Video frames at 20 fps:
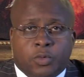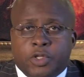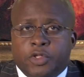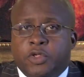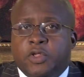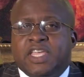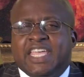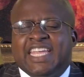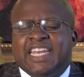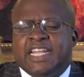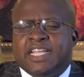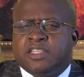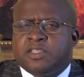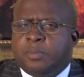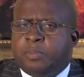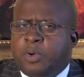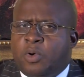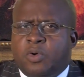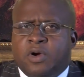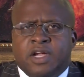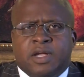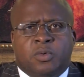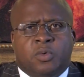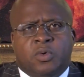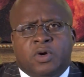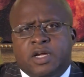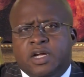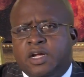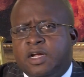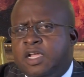when you get at the point
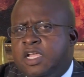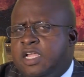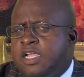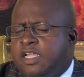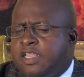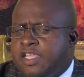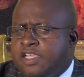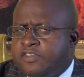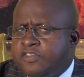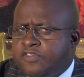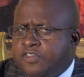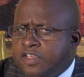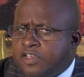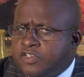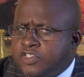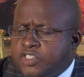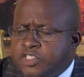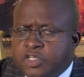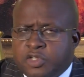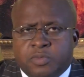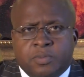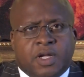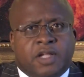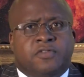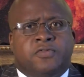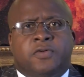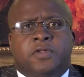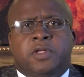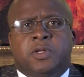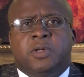where it's just too
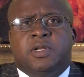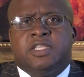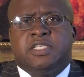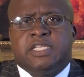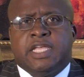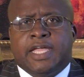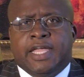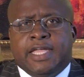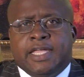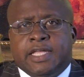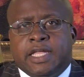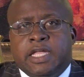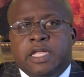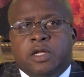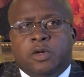much for you to take,